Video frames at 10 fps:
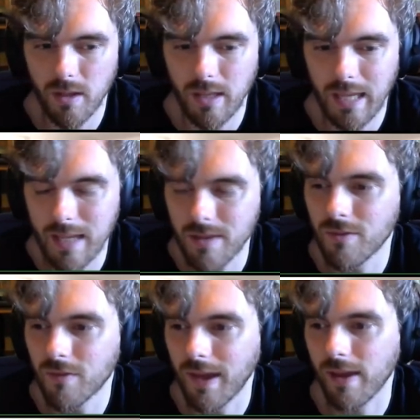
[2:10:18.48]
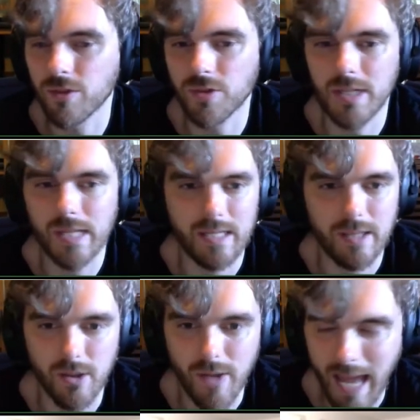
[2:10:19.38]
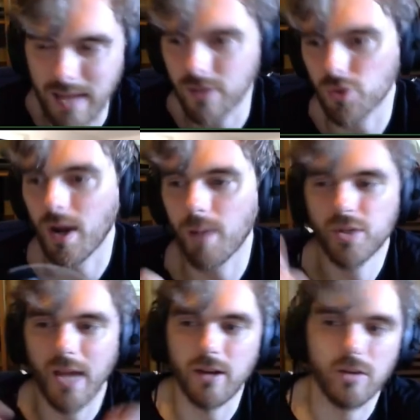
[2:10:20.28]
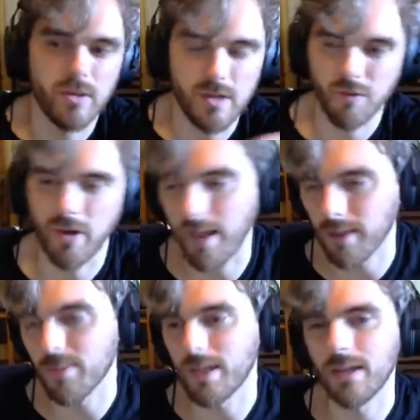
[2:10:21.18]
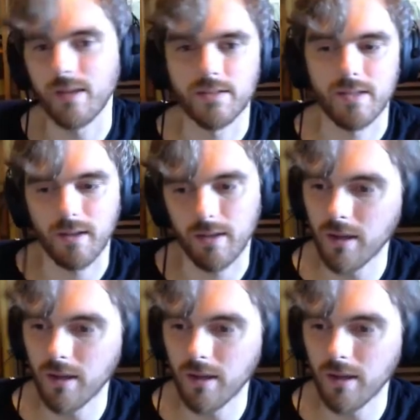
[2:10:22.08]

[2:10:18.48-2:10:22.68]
in Foundry and, adding drop shadow to different elements and,